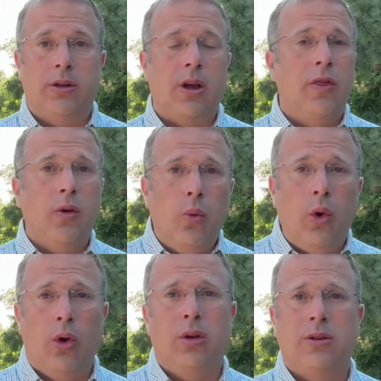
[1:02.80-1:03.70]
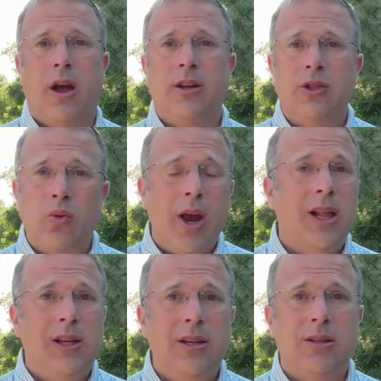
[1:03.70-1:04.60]
on the world, on
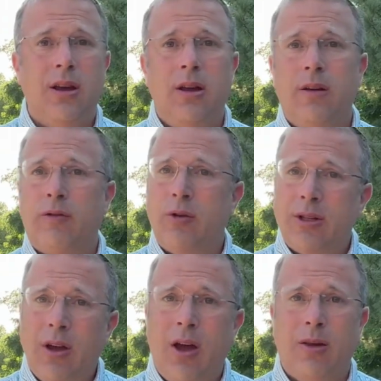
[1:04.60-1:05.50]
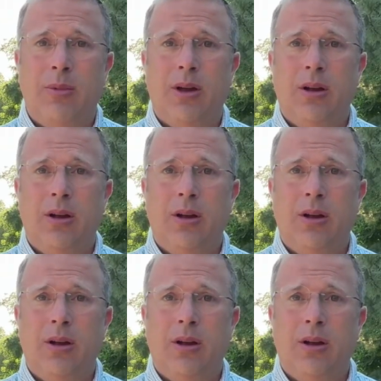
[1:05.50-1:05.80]
Israelis, for a time.